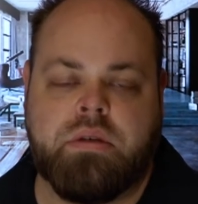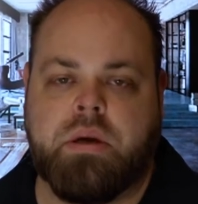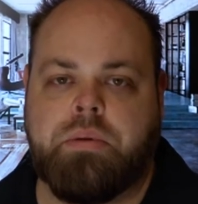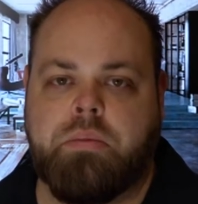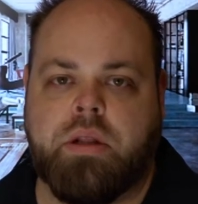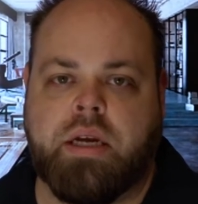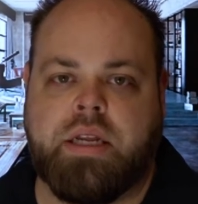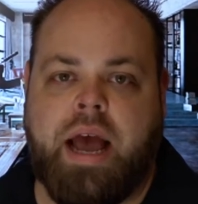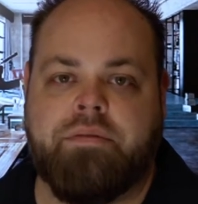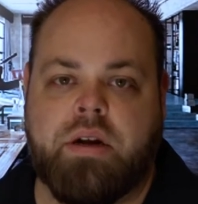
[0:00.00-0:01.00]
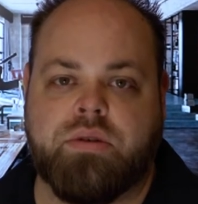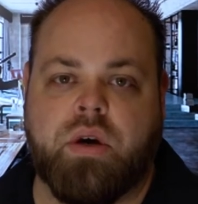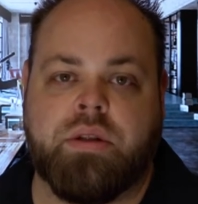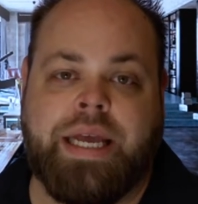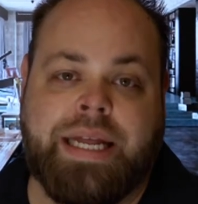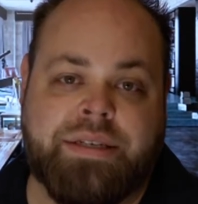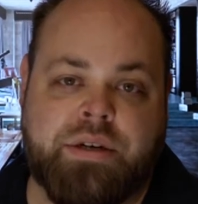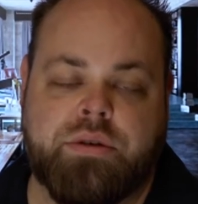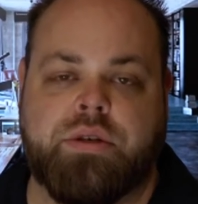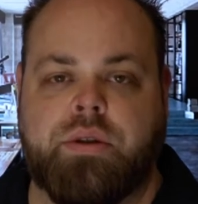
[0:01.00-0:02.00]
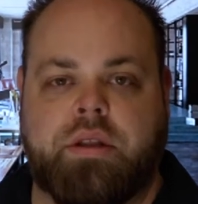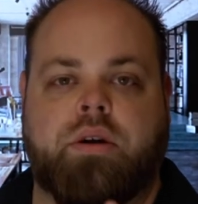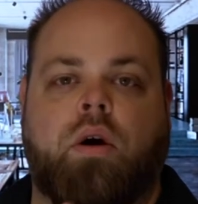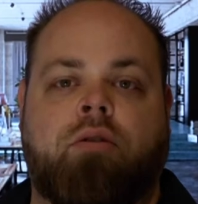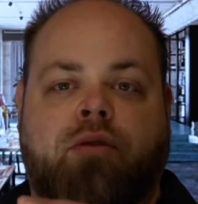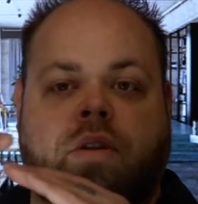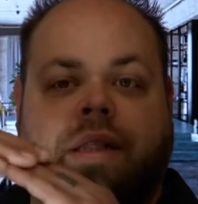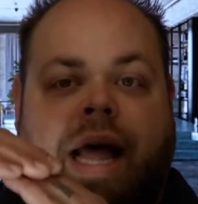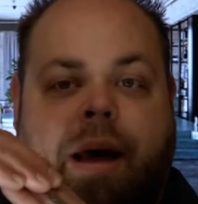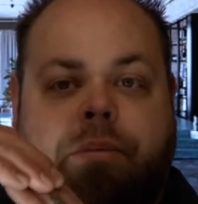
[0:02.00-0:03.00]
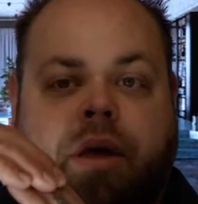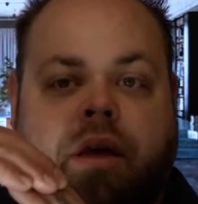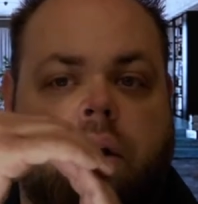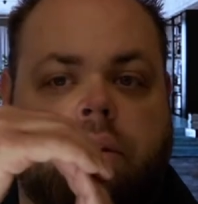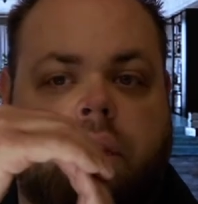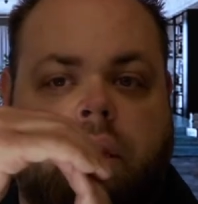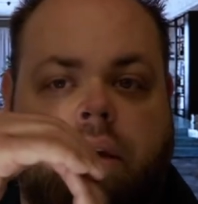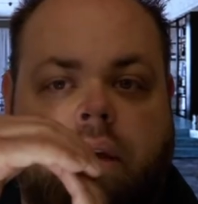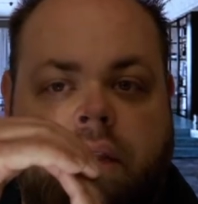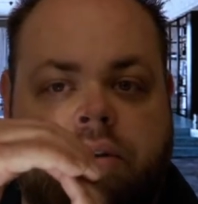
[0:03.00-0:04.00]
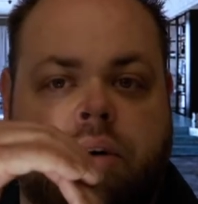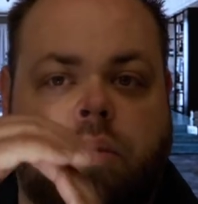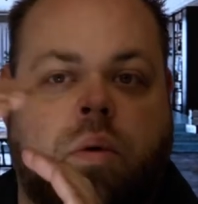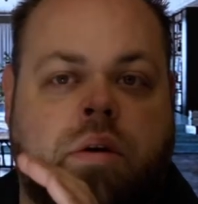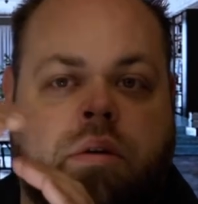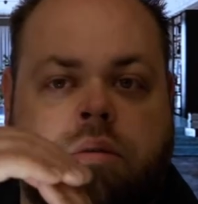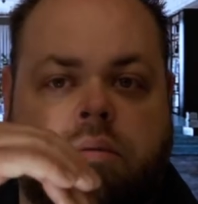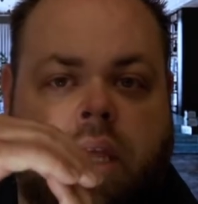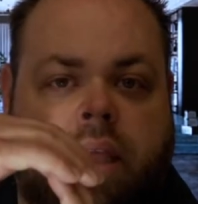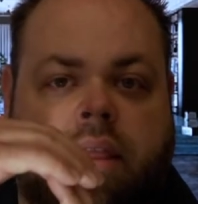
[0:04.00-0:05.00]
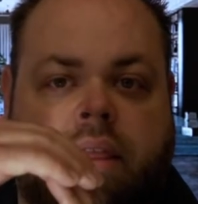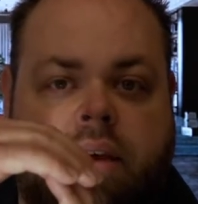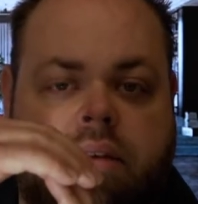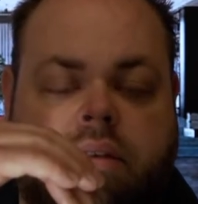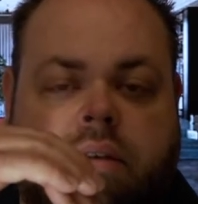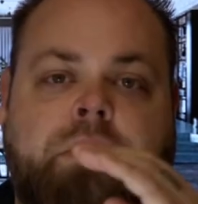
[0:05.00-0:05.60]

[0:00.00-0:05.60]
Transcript: Some people like to have theirs on the interior so that they're overlapping on the interior wall like this.